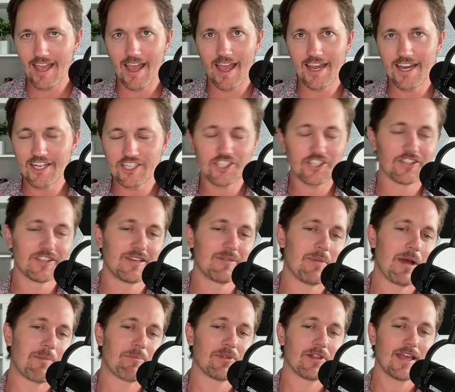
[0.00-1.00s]
initially
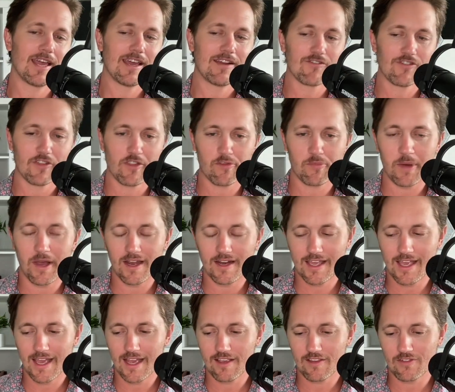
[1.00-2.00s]
my plan for this
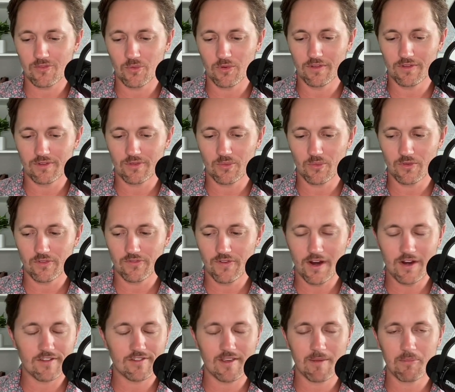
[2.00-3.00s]
podcast was
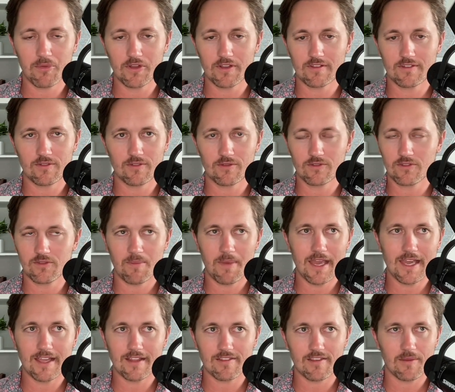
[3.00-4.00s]
very simply to
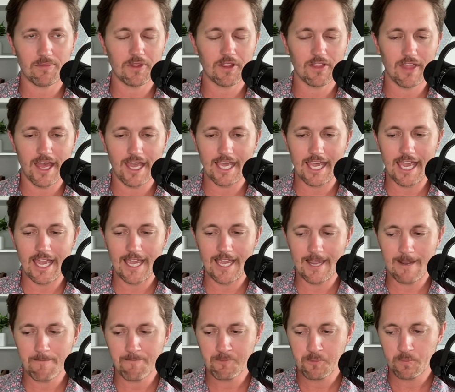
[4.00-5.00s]
make it something like
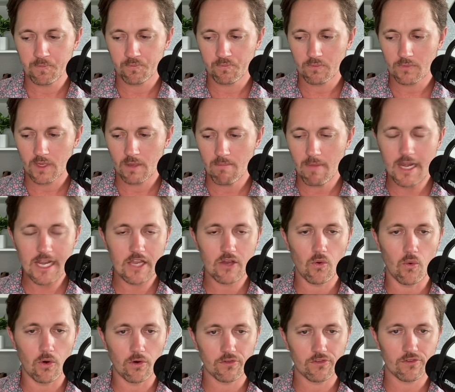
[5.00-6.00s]
a mini
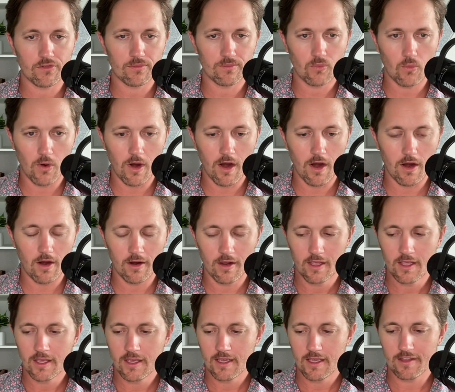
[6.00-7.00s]
course where
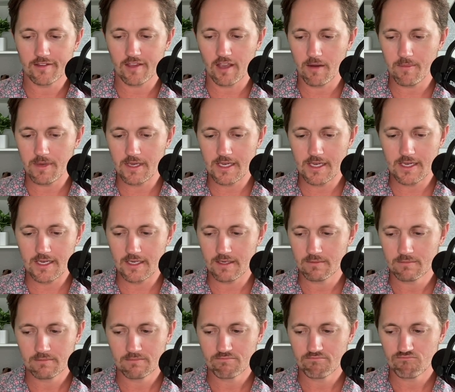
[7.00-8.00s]
it's going to be
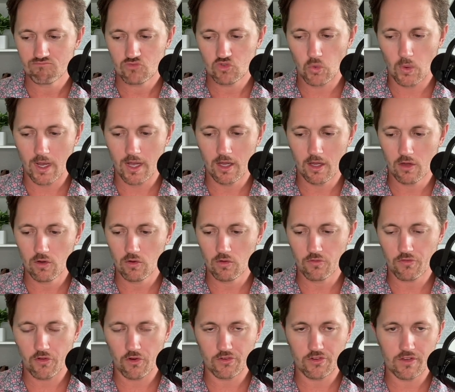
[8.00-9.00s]
12,
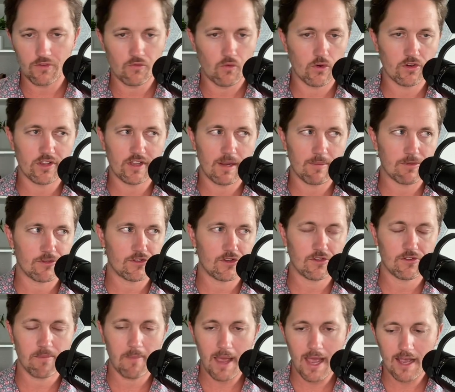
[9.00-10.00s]
13, 14
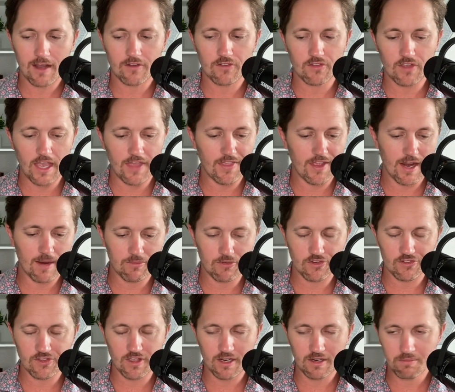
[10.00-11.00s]
episodes max, and then I'm
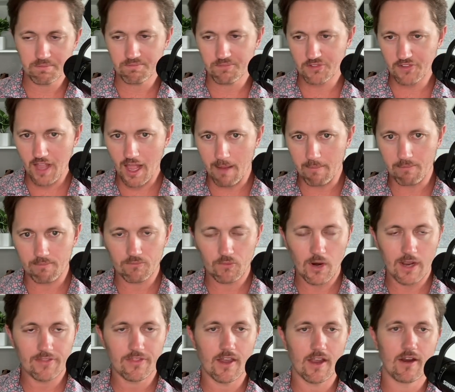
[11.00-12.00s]
just going to stop
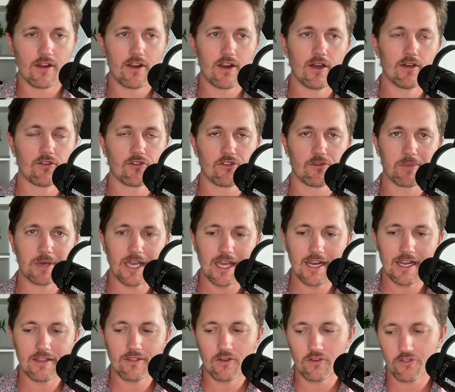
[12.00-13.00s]
right there. You know, there's a
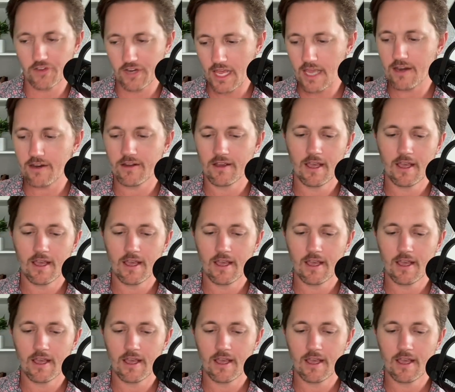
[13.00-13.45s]
beginning, there's an end.